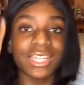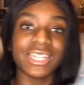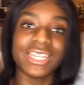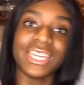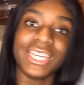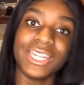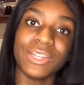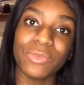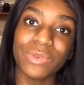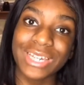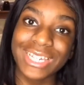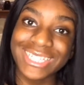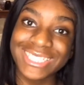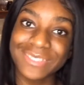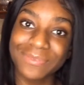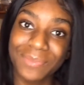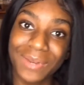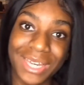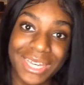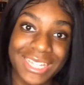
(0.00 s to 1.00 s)
anyways,
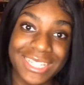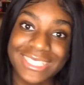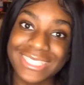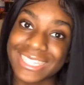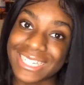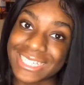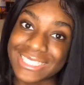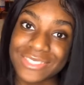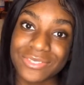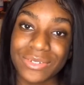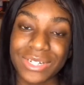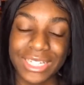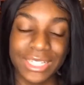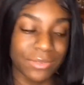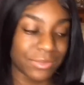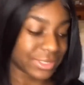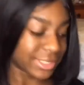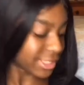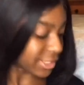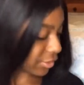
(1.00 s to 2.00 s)
but guess what? It
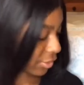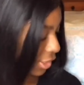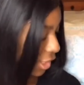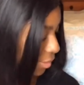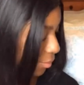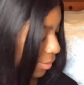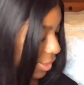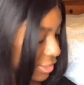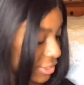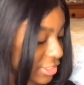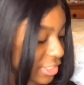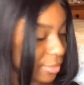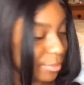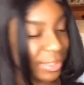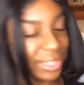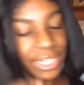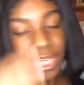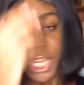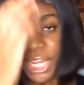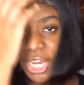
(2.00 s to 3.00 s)
was still a good picture to me.
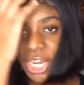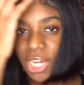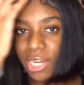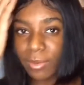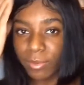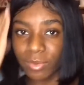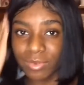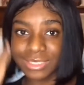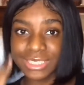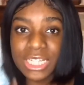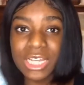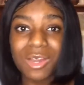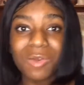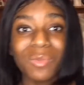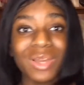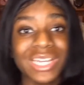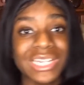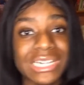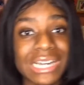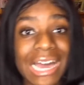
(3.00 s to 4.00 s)
Everyone was like, oh
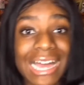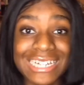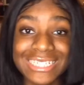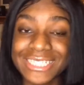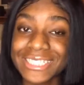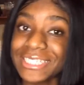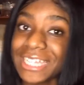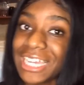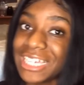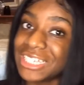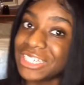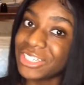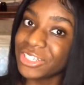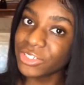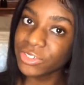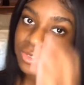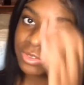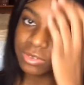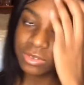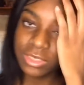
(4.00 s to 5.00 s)
my gosh, is that
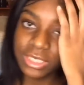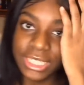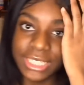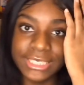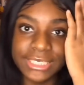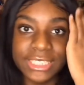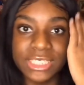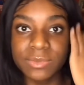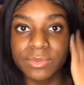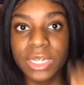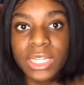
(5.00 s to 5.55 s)
you? Yes, that's me. I